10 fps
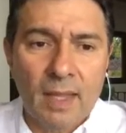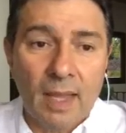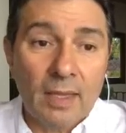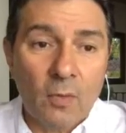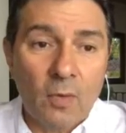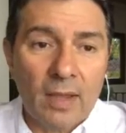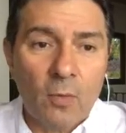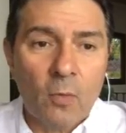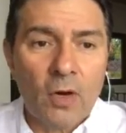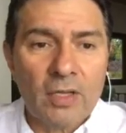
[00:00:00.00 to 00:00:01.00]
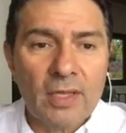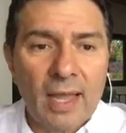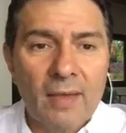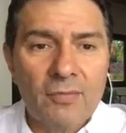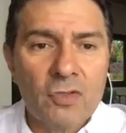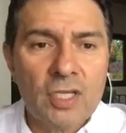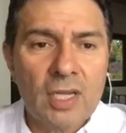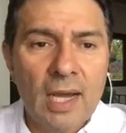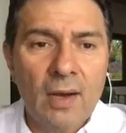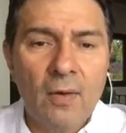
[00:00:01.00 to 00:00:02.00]
Anyway, we're going to have to
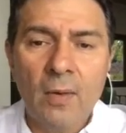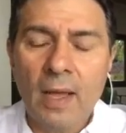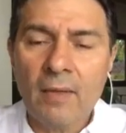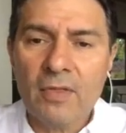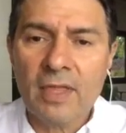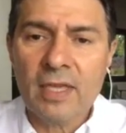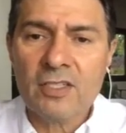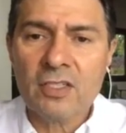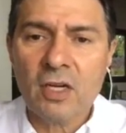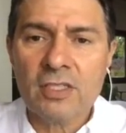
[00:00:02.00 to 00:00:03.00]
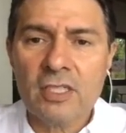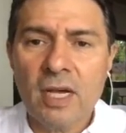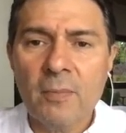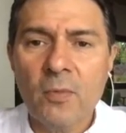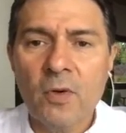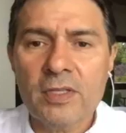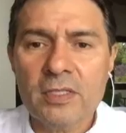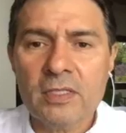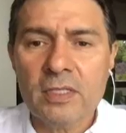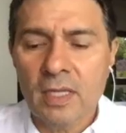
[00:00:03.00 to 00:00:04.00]
see how everything starts up
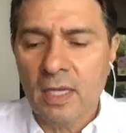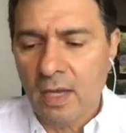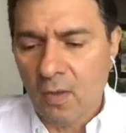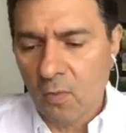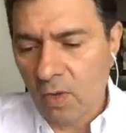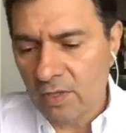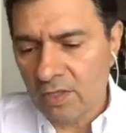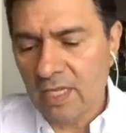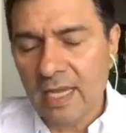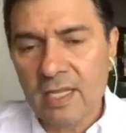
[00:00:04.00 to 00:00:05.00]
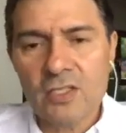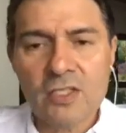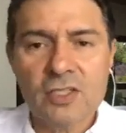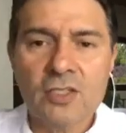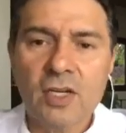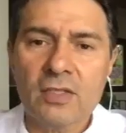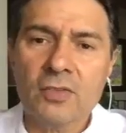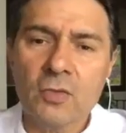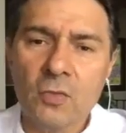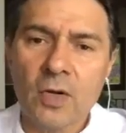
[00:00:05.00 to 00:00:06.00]
once the engine
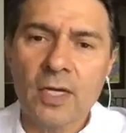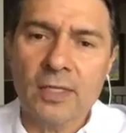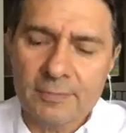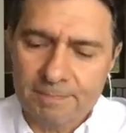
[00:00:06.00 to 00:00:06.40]
starts to run.